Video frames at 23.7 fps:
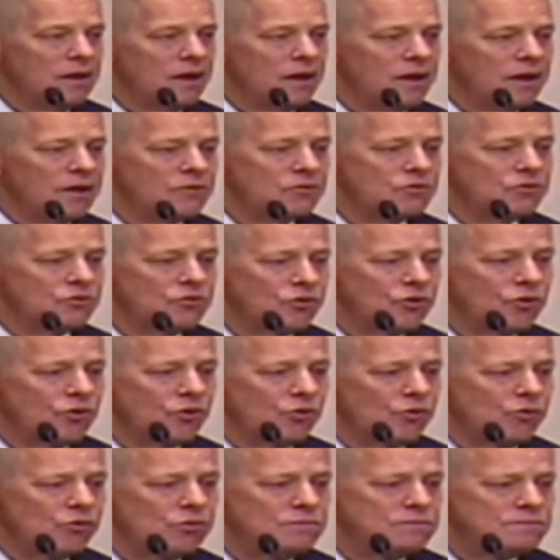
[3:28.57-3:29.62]
And
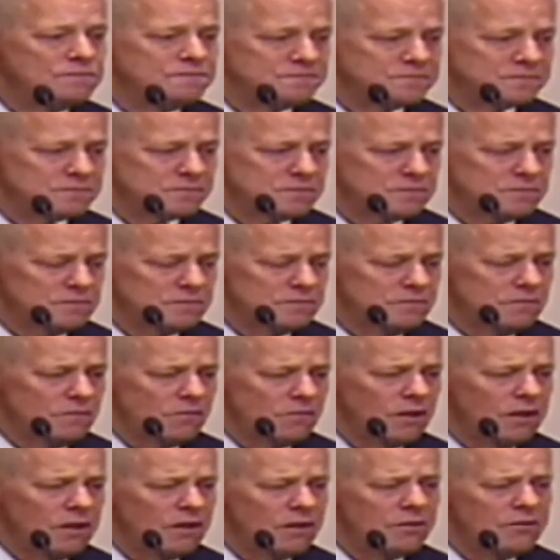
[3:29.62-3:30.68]
so
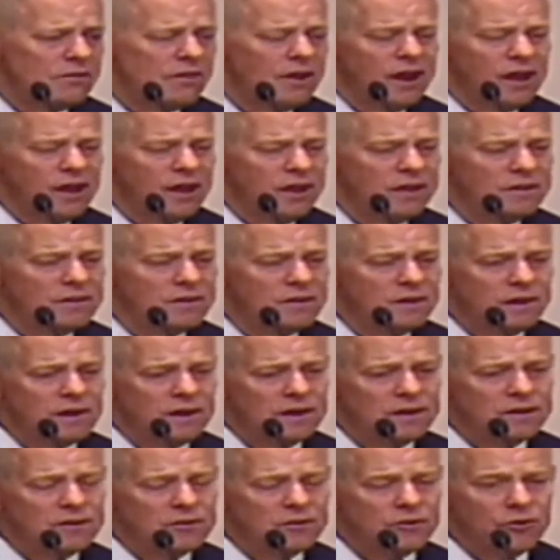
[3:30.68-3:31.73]
then
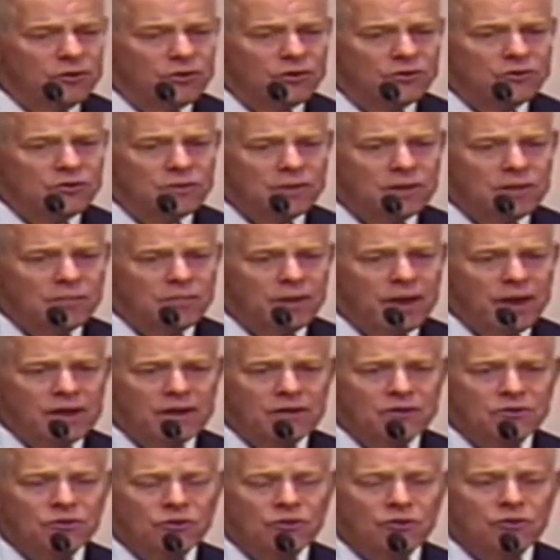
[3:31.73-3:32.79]
I encouraged him to get back
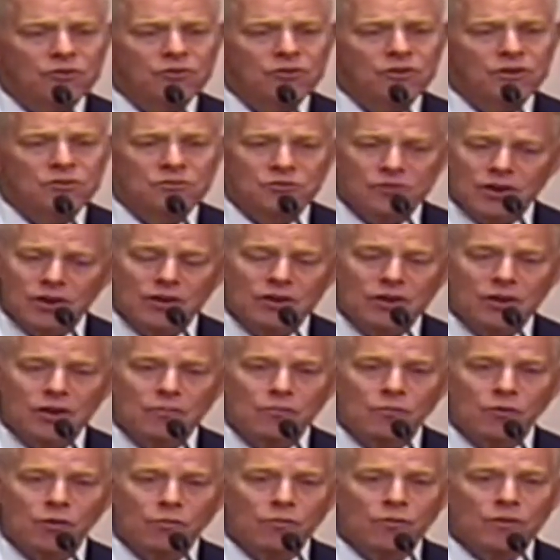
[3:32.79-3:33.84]
in church. He was going to
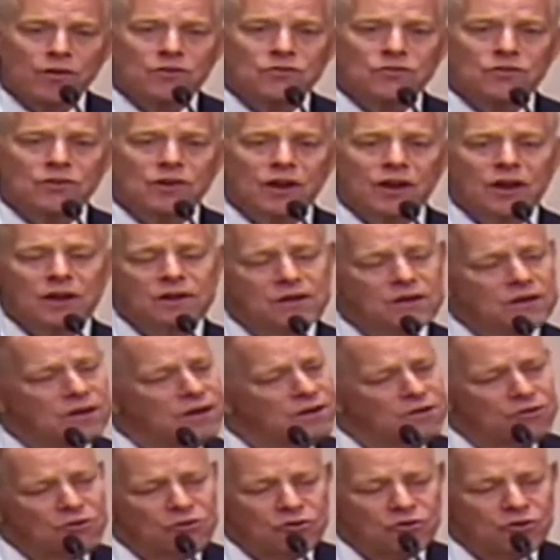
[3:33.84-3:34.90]
come one Wednesday night, and he
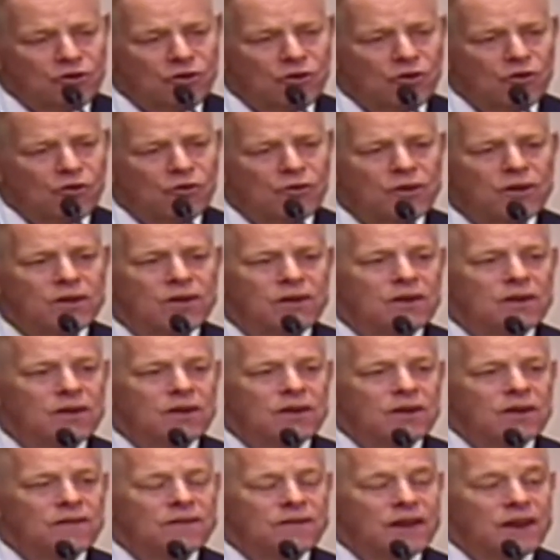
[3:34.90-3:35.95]
didn't show.
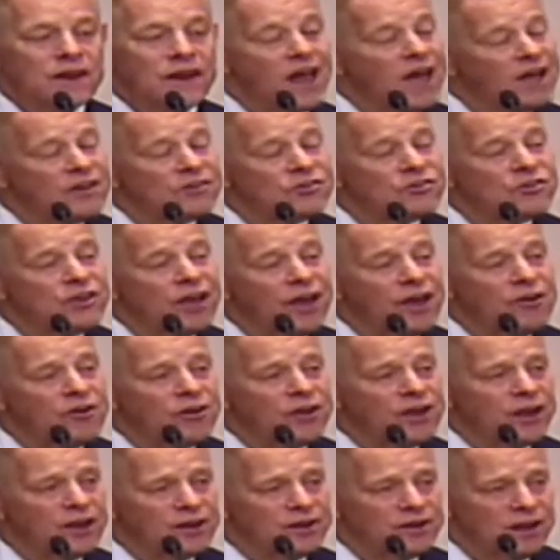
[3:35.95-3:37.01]
And then last
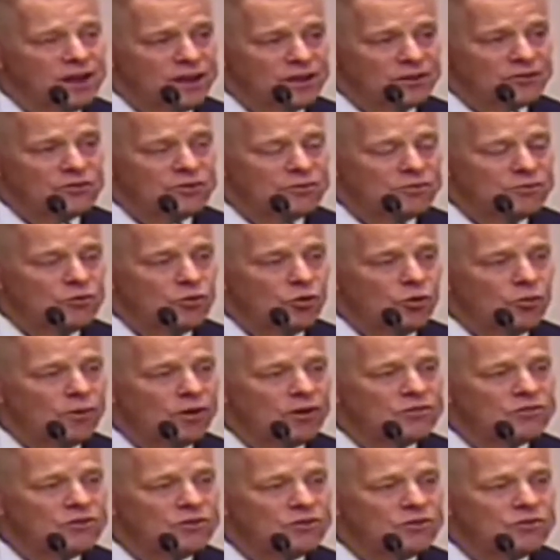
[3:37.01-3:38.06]
Saturday, I texted him, told him I
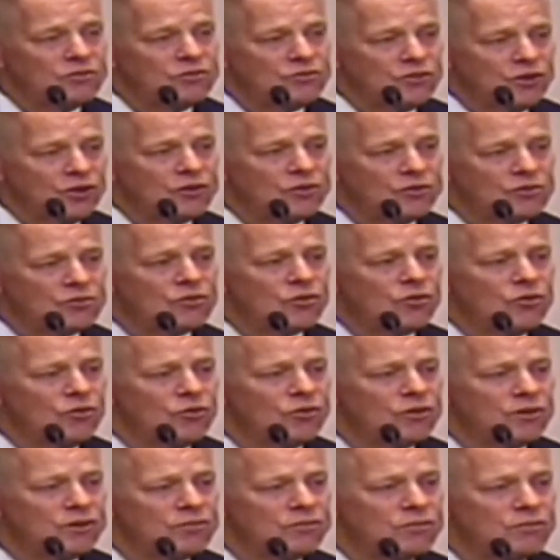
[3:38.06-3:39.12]
was teaching Sunday
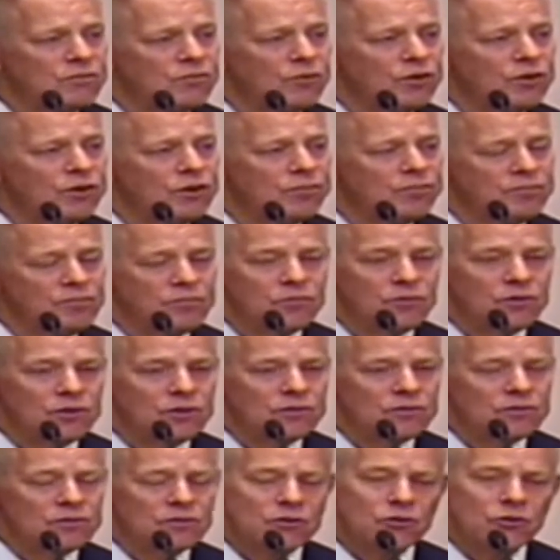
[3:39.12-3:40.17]
school, and wanted to
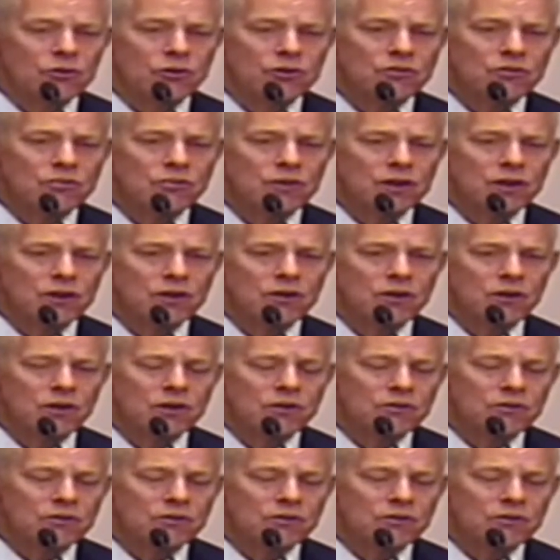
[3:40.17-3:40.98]
encourage him to get here.